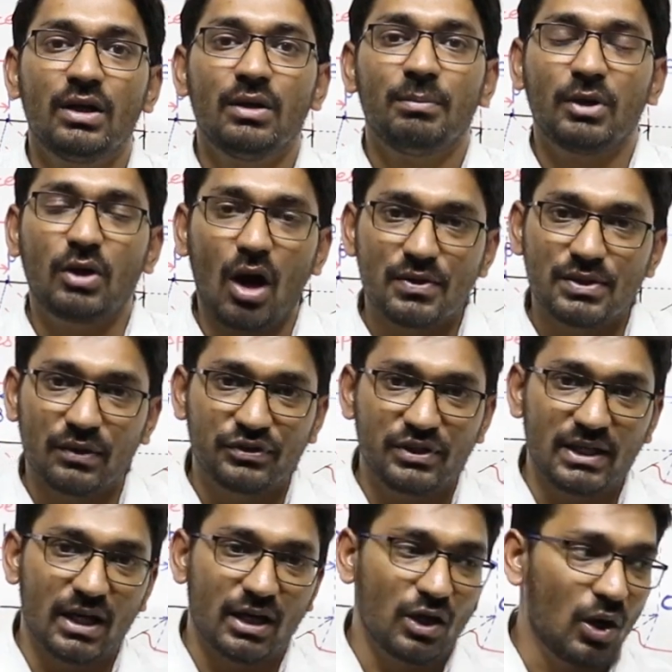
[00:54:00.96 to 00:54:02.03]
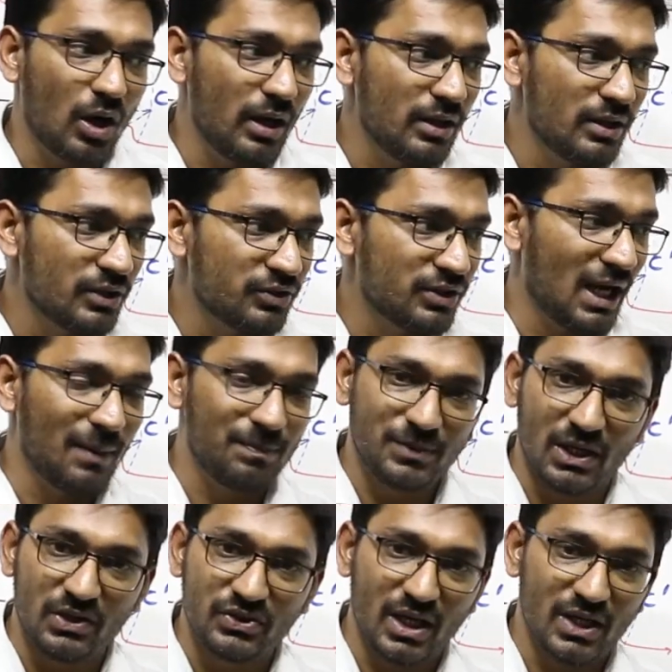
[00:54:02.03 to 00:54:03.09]
Because of shear load, shape
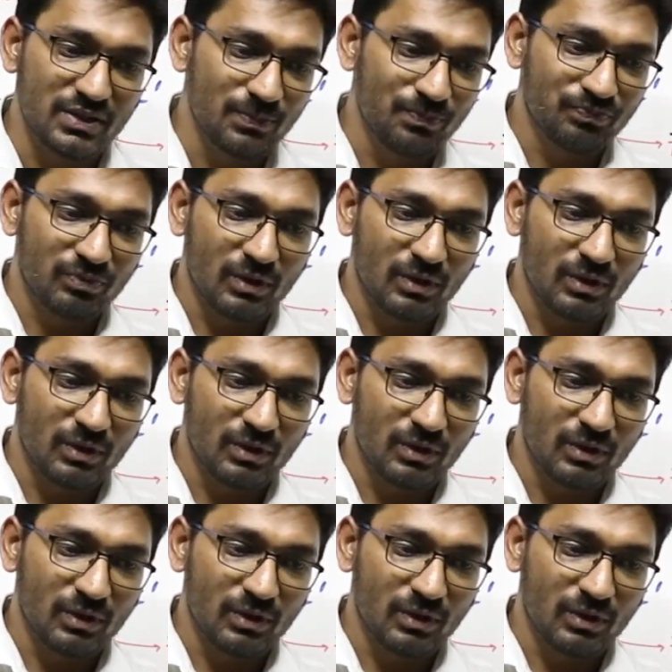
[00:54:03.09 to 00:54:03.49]
changes.